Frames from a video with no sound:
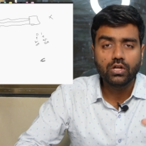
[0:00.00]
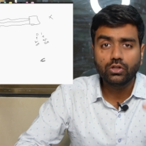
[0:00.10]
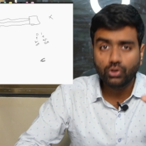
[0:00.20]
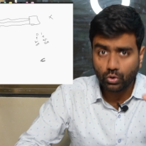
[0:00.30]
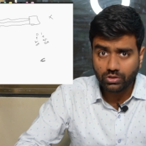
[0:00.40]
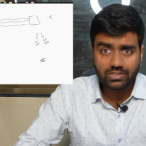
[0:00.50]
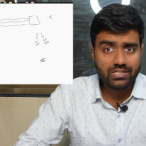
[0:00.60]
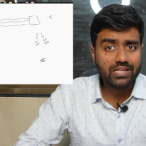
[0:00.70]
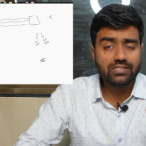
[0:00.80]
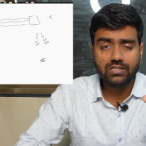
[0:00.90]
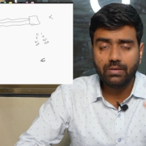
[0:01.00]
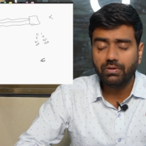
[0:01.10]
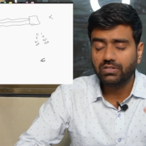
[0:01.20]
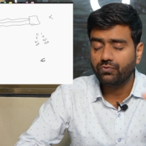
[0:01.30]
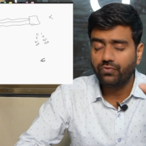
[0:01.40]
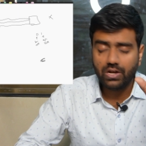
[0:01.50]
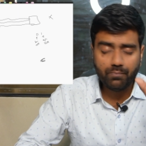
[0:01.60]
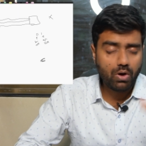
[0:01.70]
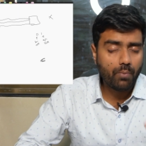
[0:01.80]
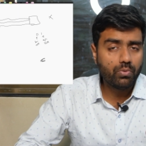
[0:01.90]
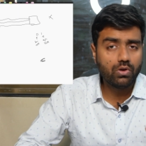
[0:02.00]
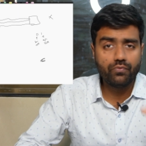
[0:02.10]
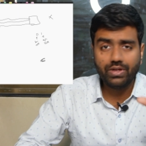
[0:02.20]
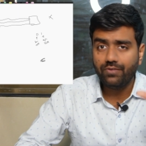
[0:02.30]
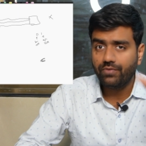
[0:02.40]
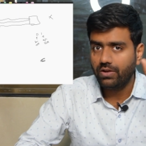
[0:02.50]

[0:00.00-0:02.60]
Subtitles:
Though the C and C+ is very popular, very